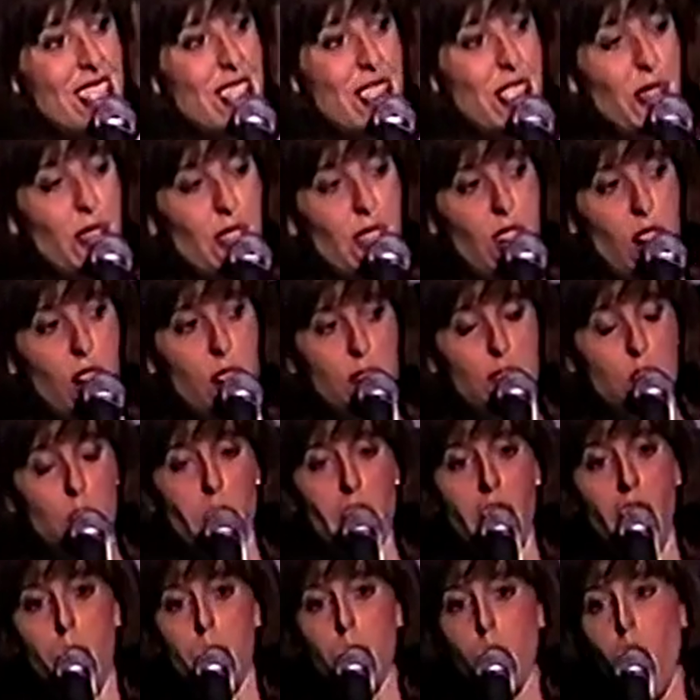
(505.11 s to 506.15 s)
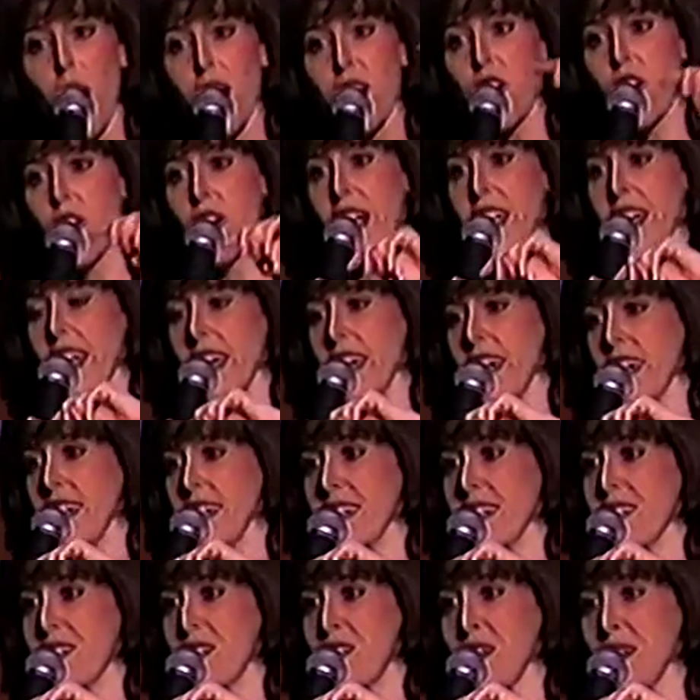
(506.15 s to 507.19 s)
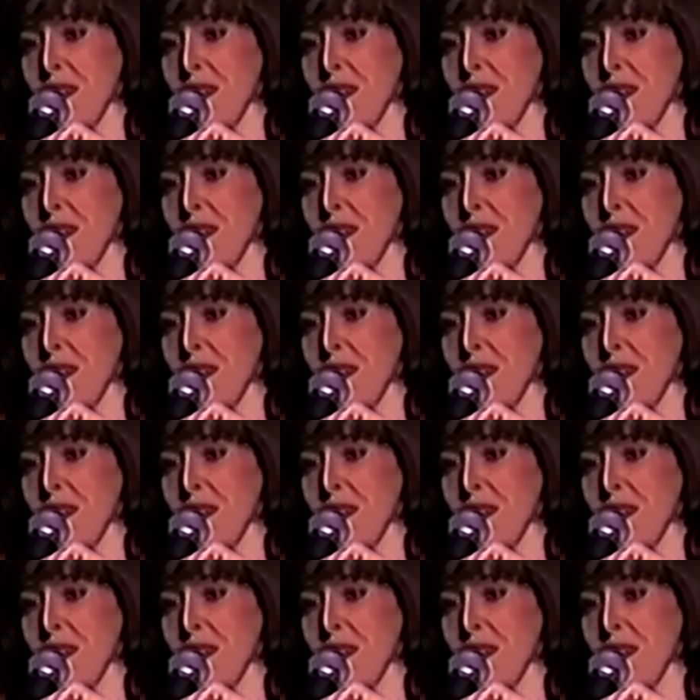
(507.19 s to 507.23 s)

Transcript: 2 loaves. What I'm wondering is...